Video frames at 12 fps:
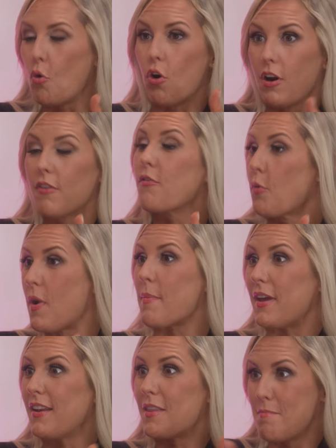Or for
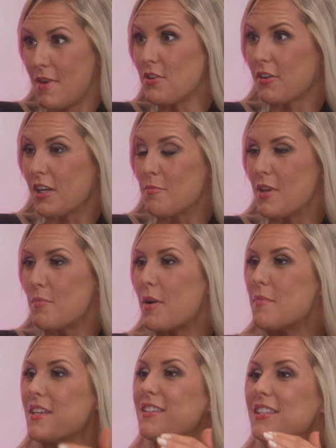women, the men you're going to meet. But I
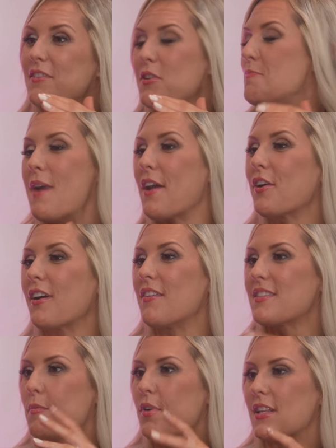mean, this is even better
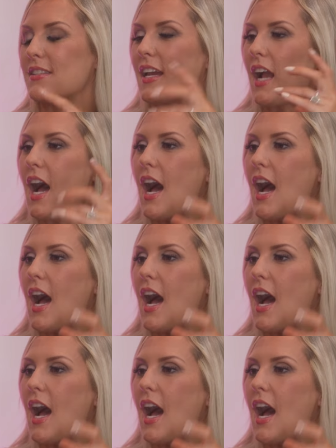is someone that's like,